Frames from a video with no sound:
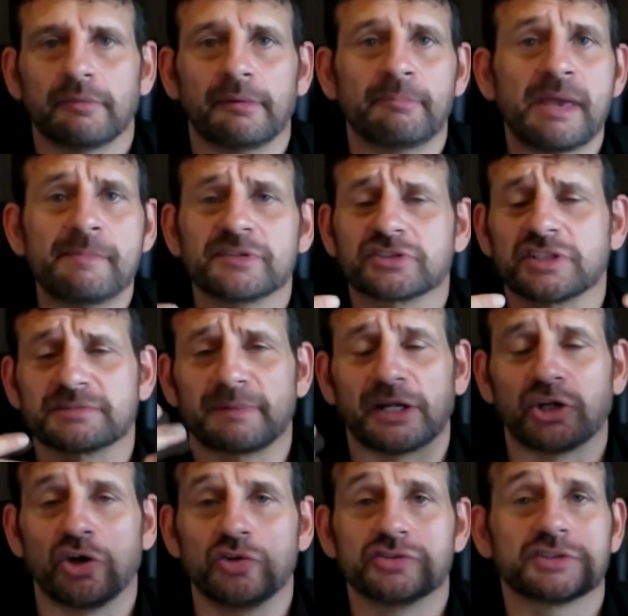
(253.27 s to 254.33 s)
maybe it's because my
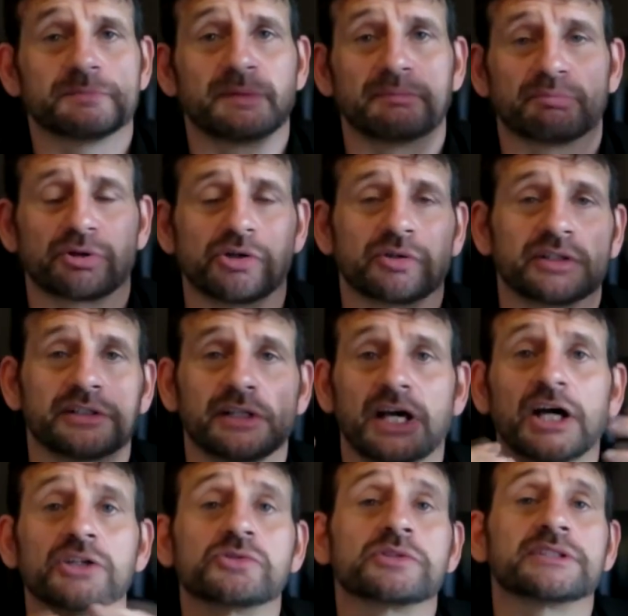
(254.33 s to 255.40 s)
nose has been broken
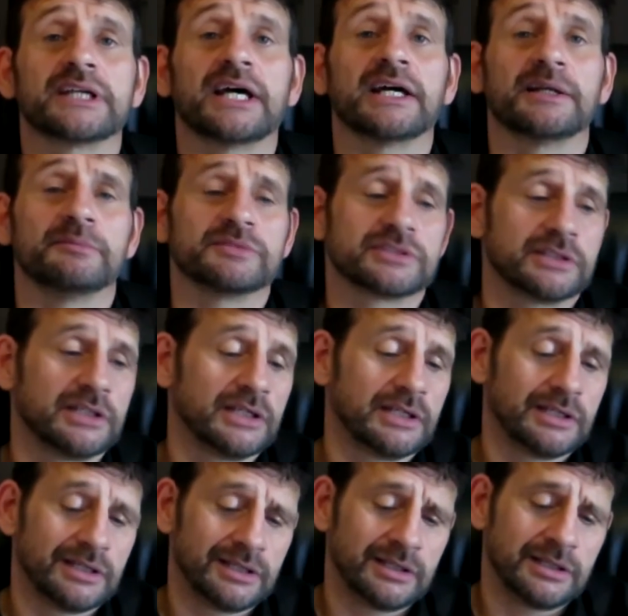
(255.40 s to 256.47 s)
100 times.
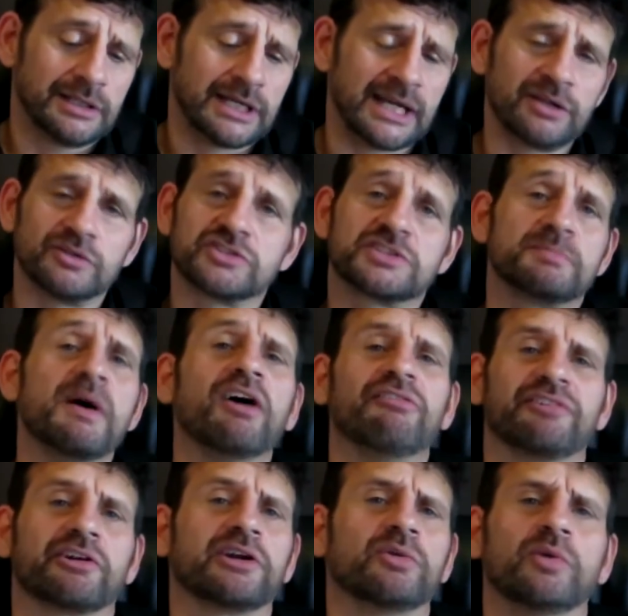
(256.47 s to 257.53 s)
I don't smell
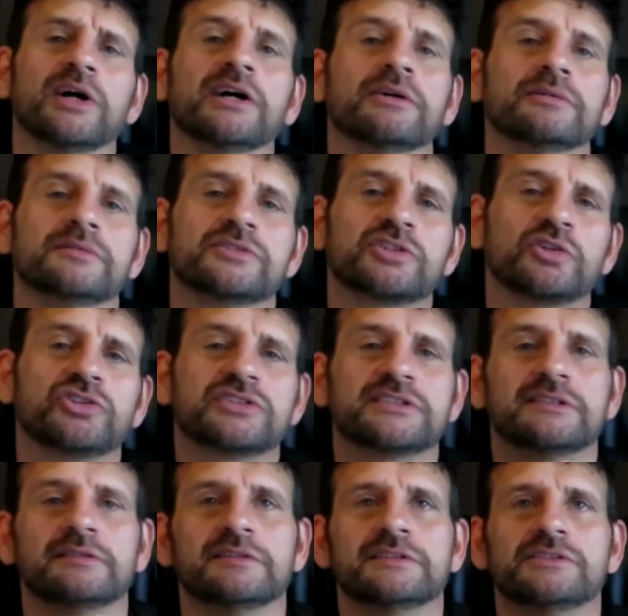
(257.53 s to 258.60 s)
very well. So
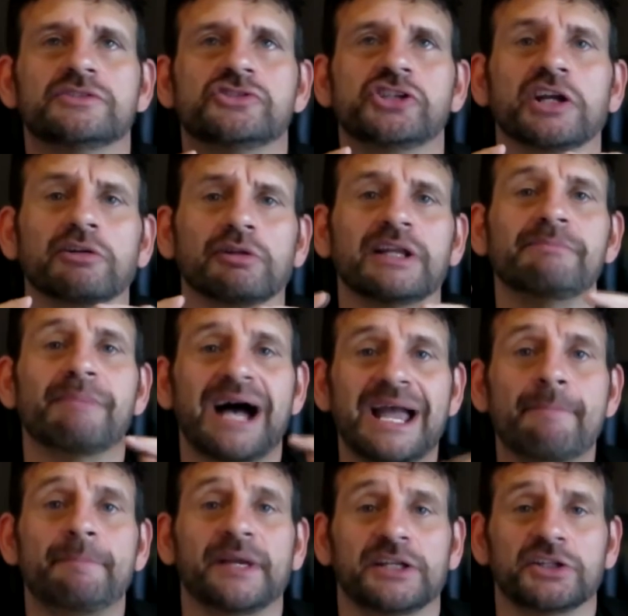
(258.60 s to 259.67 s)
generally, my
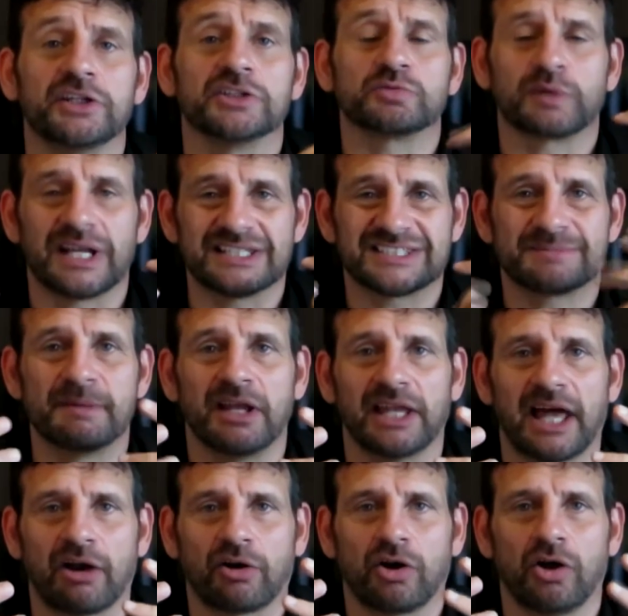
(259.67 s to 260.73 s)
opinion is when I smell
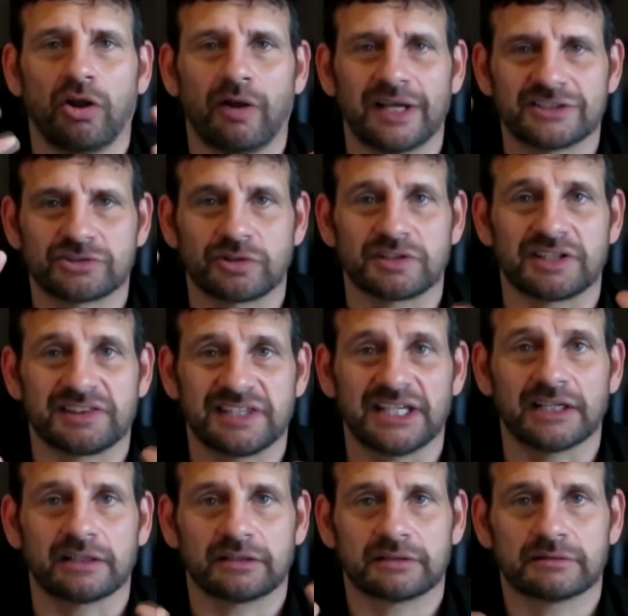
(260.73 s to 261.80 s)
alcohol, I start to
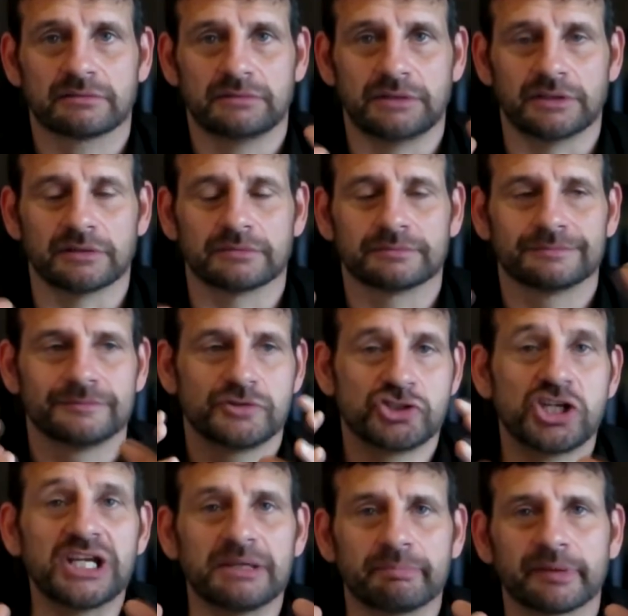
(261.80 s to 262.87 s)
think, you know,
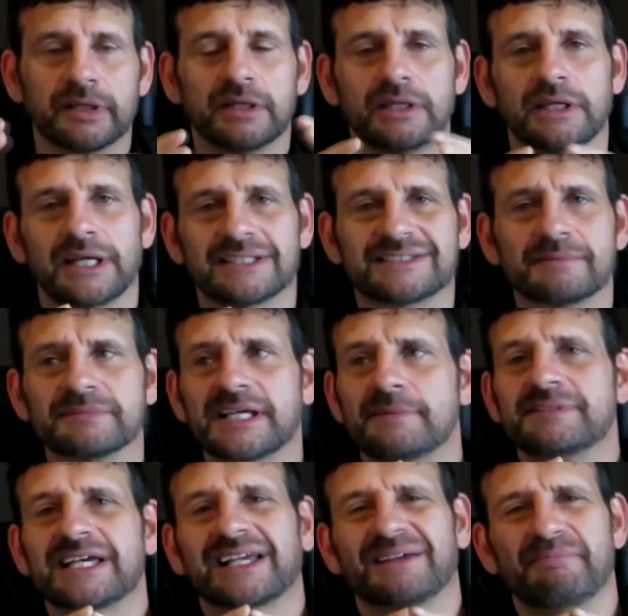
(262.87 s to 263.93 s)
cheap. And
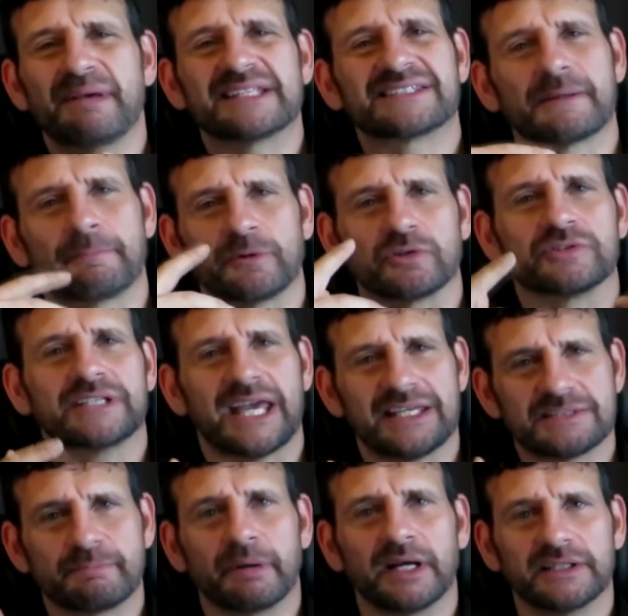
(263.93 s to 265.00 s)
sometimes that can mess up your
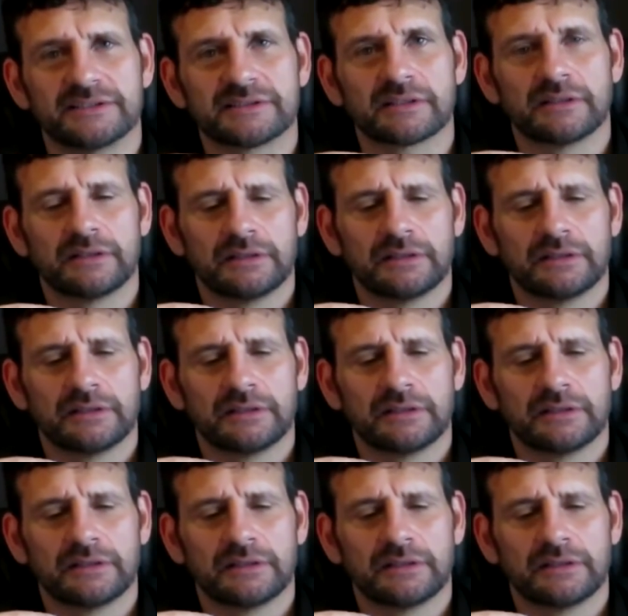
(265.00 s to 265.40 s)
taste buds